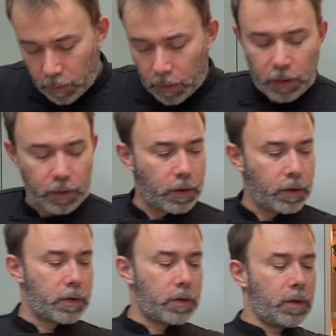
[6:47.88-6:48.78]
And
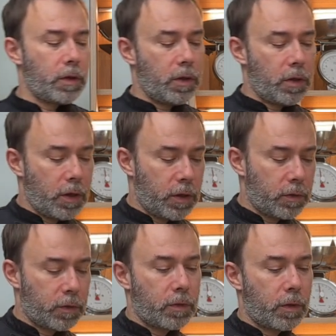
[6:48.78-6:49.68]
this in
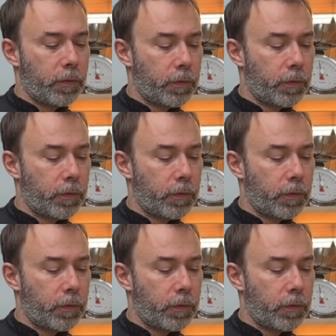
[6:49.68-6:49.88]
the stuff.